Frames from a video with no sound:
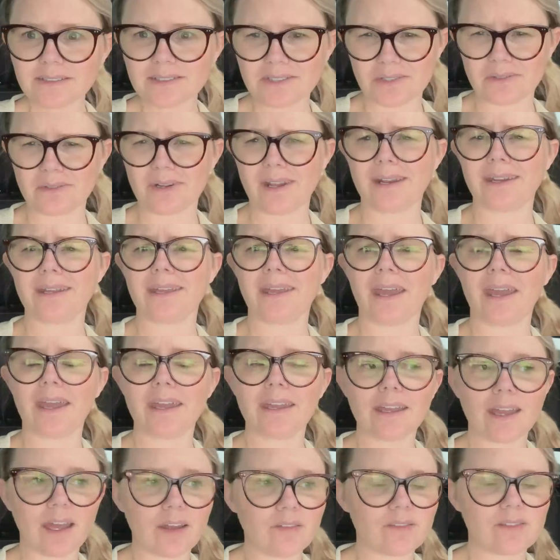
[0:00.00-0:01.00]
$2.98? I
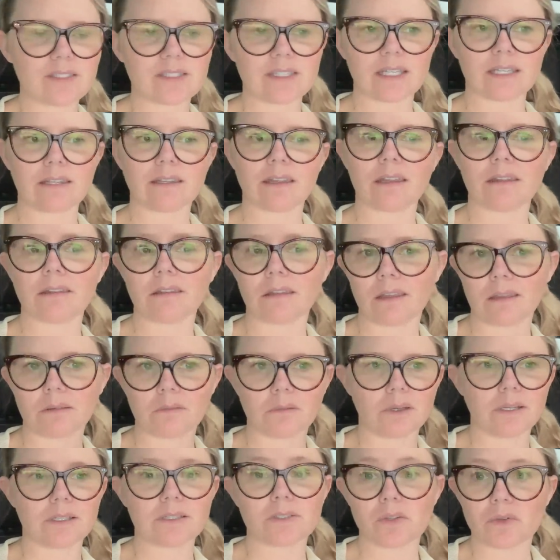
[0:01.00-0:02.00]
haven't seen that in like,
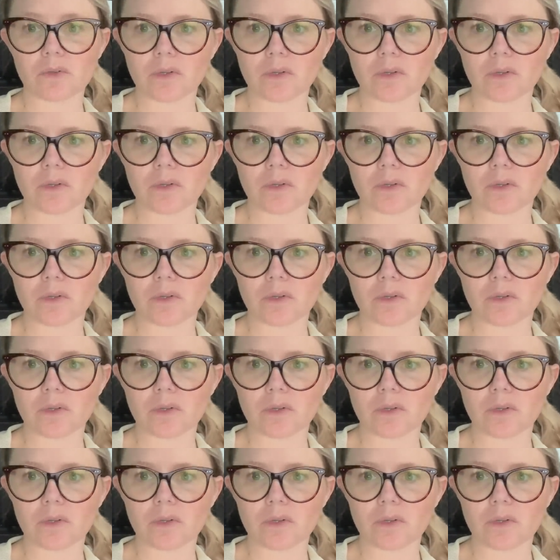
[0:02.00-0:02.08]
what, two